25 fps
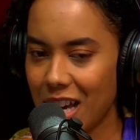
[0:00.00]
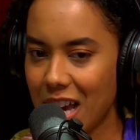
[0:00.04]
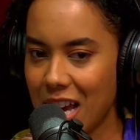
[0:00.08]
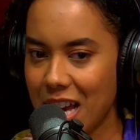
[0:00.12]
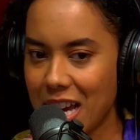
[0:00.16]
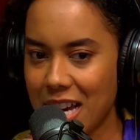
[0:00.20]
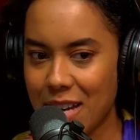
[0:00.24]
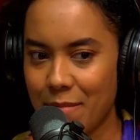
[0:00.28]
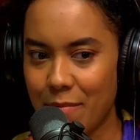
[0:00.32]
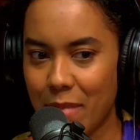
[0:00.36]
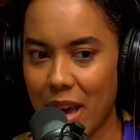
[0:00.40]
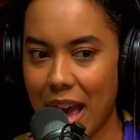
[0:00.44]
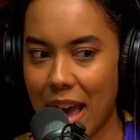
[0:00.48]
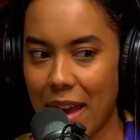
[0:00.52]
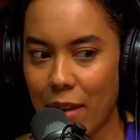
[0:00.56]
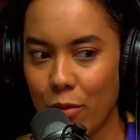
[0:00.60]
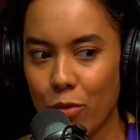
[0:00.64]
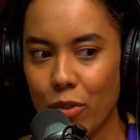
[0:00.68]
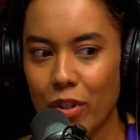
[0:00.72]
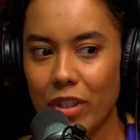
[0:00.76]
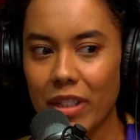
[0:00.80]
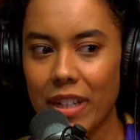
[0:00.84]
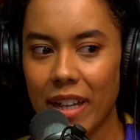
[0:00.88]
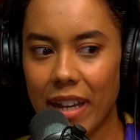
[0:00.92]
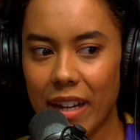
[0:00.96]
I
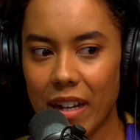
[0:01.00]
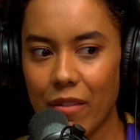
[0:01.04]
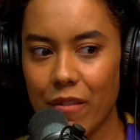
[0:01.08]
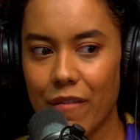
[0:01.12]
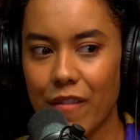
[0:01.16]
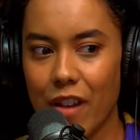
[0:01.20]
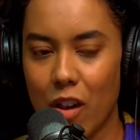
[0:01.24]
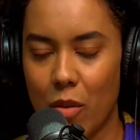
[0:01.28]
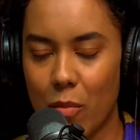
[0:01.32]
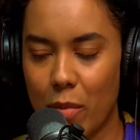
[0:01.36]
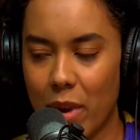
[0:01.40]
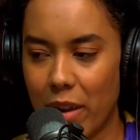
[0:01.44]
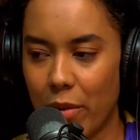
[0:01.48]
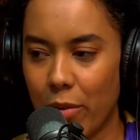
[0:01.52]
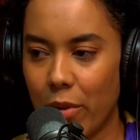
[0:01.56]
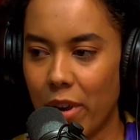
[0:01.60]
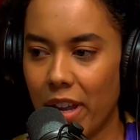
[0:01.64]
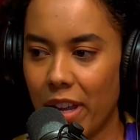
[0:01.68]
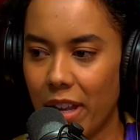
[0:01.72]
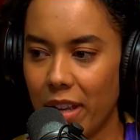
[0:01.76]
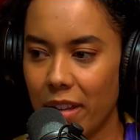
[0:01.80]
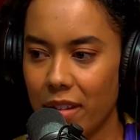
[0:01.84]
really kind of found my way